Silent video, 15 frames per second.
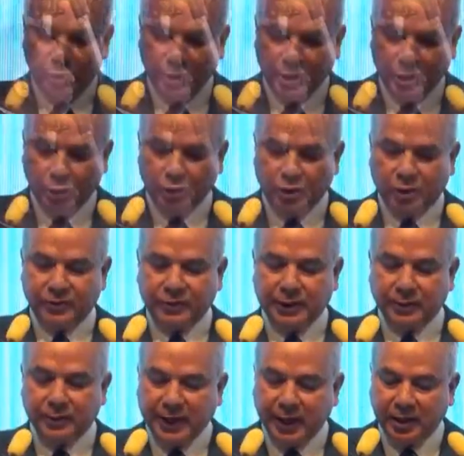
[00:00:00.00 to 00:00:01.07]
the use of
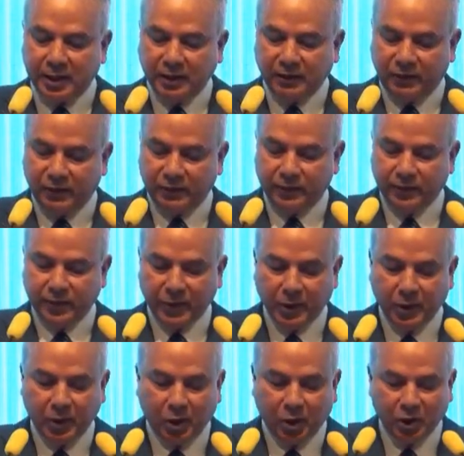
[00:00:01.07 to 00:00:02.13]
subjective
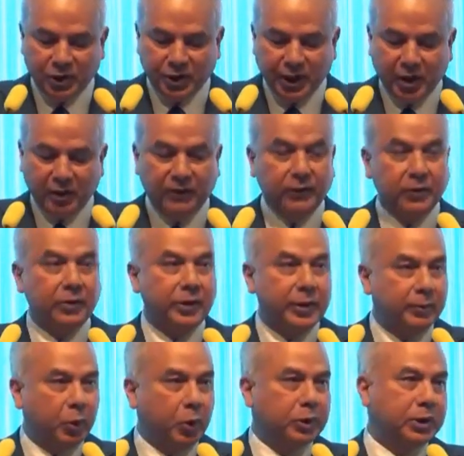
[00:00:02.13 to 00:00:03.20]
or
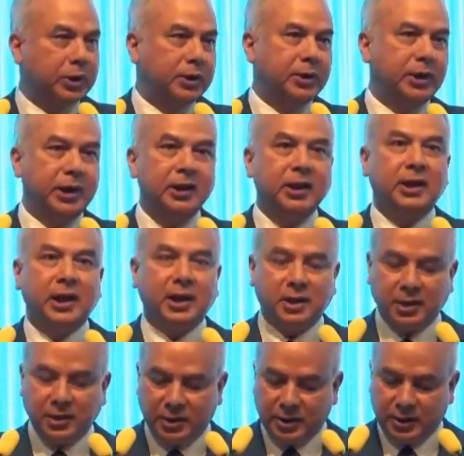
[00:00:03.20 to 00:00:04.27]
self-reported
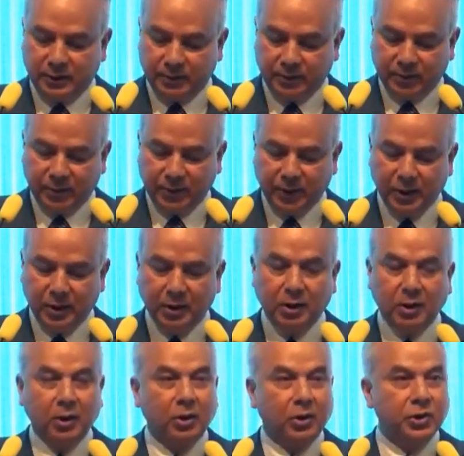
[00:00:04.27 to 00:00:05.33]
indicators.
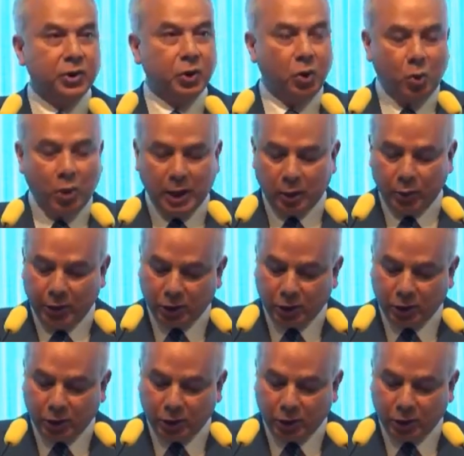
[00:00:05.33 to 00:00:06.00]
So while we